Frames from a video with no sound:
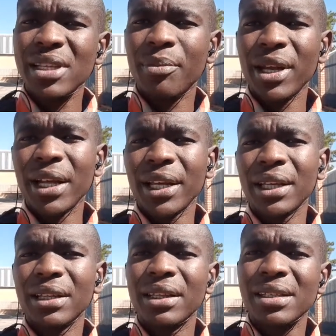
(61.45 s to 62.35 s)

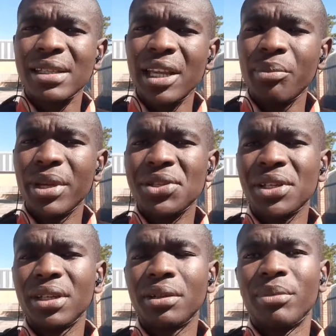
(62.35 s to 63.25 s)
supplier the same
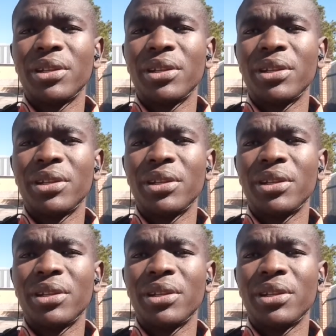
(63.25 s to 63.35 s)
machine